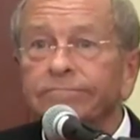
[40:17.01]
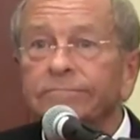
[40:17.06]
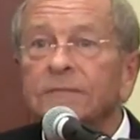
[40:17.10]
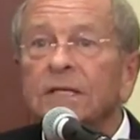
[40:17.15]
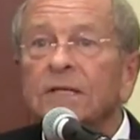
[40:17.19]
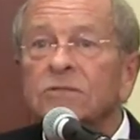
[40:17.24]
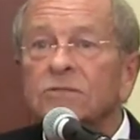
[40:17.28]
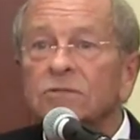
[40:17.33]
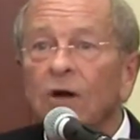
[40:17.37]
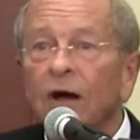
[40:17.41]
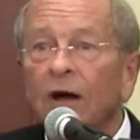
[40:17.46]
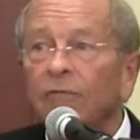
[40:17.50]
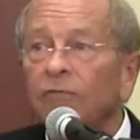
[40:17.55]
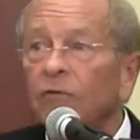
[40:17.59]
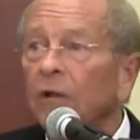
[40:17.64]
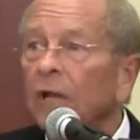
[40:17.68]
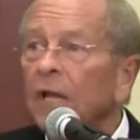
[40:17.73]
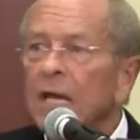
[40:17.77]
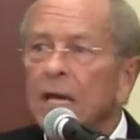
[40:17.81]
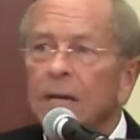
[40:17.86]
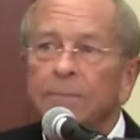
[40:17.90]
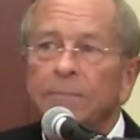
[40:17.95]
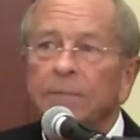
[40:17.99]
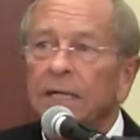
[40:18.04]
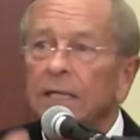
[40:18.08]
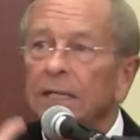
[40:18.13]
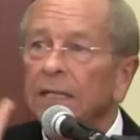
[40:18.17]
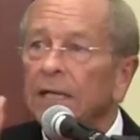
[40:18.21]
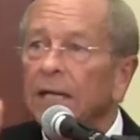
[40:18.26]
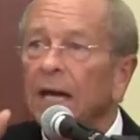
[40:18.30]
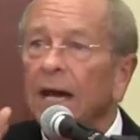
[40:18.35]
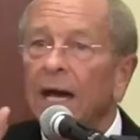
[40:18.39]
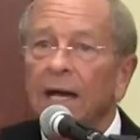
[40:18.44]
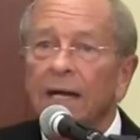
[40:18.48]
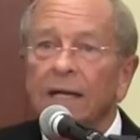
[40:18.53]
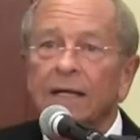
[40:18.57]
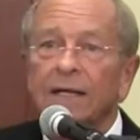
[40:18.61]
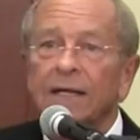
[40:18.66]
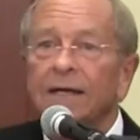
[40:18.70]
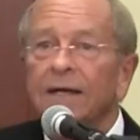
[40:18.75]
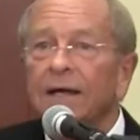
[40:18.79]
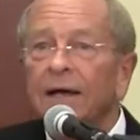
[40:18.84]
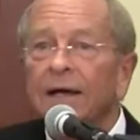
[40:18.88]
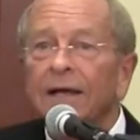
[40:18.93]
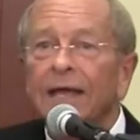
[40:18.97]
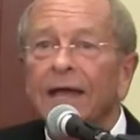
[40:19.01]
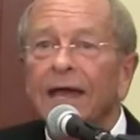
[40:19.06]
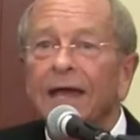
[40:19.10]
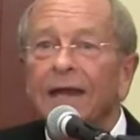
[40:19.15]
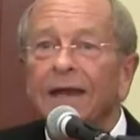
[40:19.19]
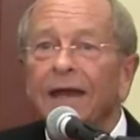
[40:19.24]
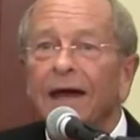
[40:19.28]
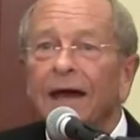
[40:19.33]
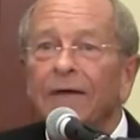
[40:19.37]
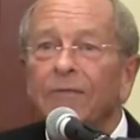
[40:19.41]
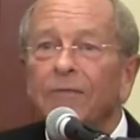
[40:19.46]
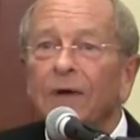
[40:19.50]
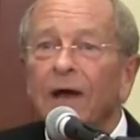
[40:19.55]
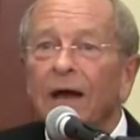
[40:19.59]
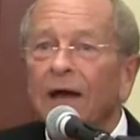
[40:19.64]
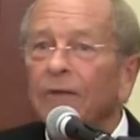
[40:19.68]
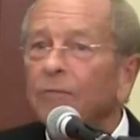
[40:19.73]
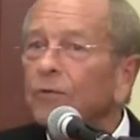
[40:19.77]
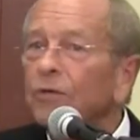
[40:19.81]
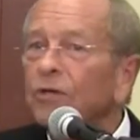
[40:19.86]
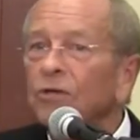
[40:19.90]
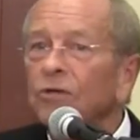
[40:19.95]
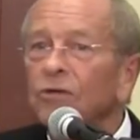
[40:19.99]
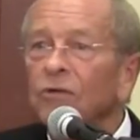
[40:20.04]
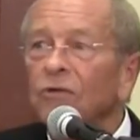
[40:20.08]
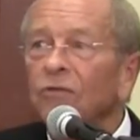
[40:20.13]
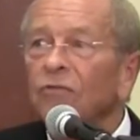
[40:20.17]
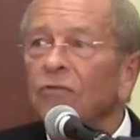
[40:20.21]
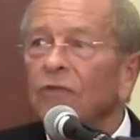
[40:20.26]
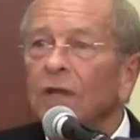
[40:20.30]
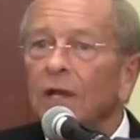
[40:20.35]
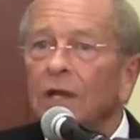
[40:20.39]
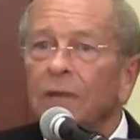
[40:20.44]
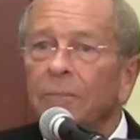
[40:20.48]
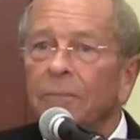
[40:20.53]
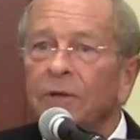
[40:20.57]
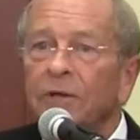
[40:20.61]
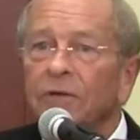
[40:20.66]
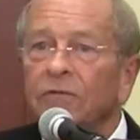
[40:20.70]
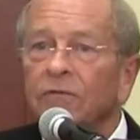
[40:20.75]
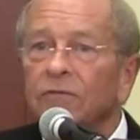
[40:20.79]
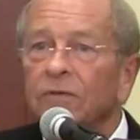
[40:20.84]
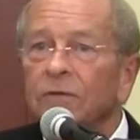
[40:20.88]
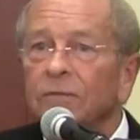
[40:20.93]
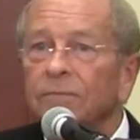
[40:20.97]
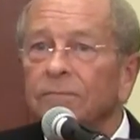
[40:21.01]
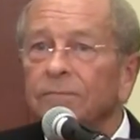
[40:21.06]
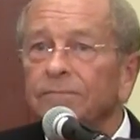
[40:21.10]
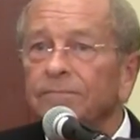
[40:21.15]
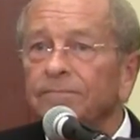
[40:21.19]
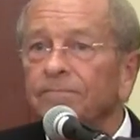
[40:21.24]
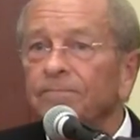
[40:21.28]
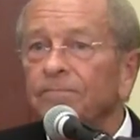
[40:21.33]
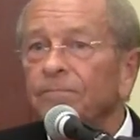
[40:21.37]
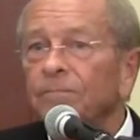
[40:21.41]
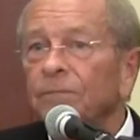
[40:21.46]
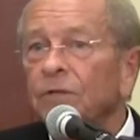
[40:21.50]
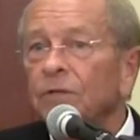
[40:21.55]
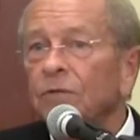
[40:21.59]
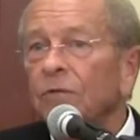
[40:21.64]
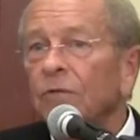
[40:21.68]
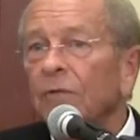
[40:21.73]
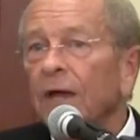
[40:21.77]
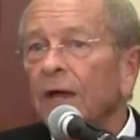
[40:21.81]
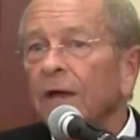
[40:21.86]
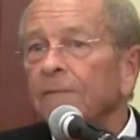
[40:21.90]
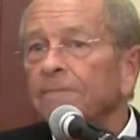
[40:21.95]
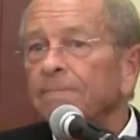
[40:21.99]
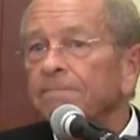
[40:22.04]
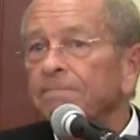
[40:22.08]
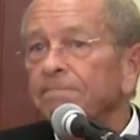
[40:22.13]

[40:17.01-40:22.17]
it's awful. But I, again, I I wouldn't use the Olympics to to do that.